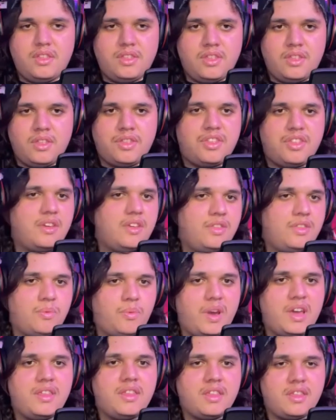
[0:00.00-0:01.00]
the the, the
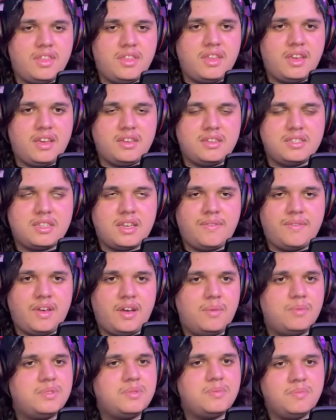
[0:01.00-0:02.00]
way that things have
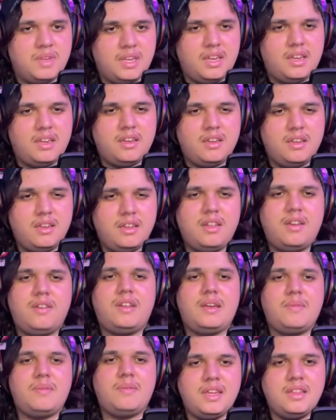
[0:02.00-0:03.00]
helped me. You know
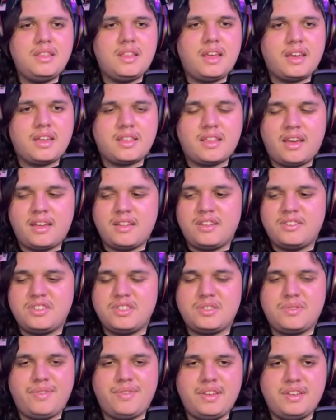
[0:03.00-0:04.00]
what I mean? Mm-hmm. Like that it
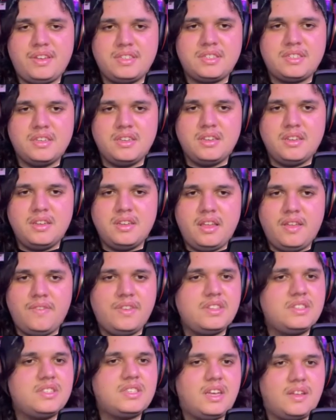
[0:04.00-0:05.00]
just feels it
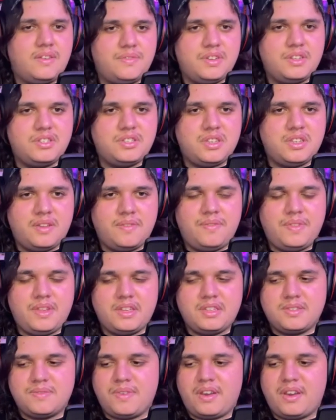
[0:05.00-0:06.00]
feels selfish and it
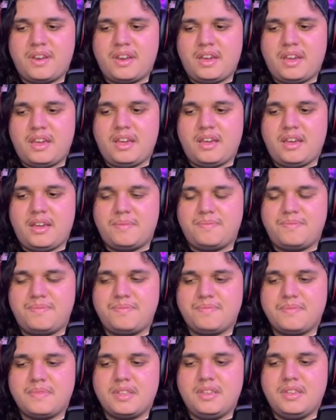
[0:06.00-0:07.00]
feels very yeah. um
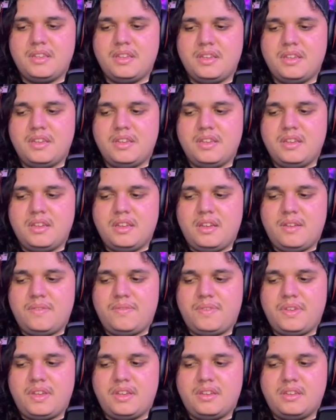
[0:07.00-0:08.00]
it
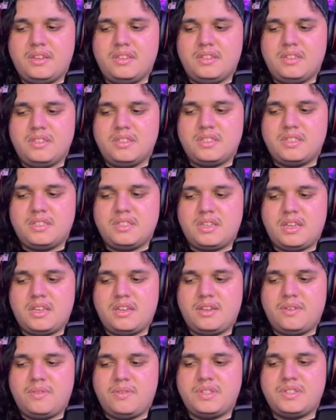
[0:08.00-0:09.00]
feels
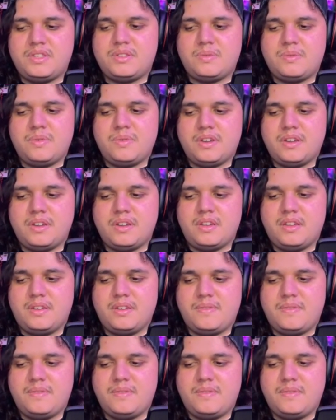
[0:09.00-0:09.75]
what's the word